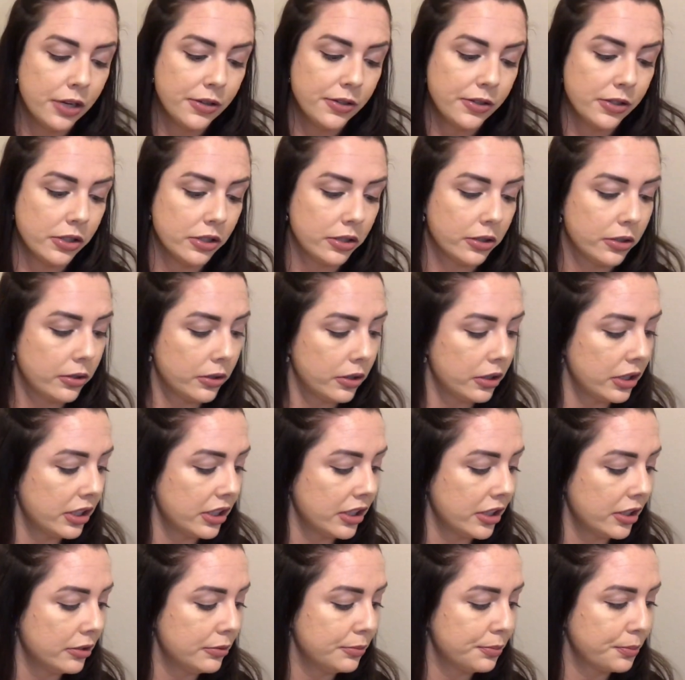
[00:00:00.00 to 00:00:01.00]
So,
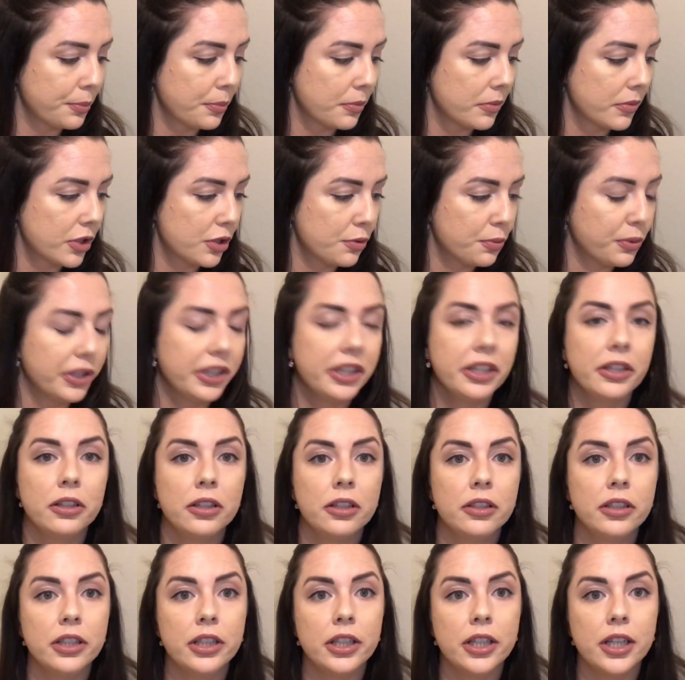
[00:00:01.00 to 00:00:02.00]

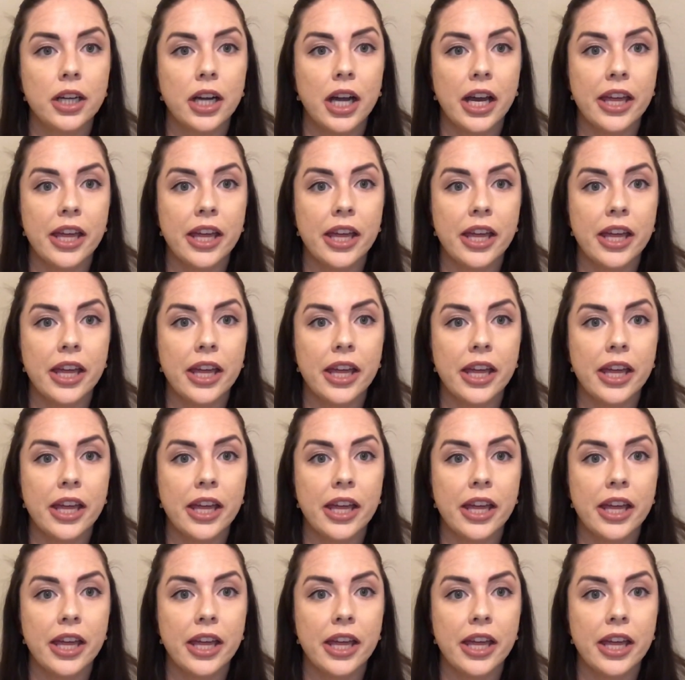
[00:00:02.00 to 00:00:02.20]
spoiler alert,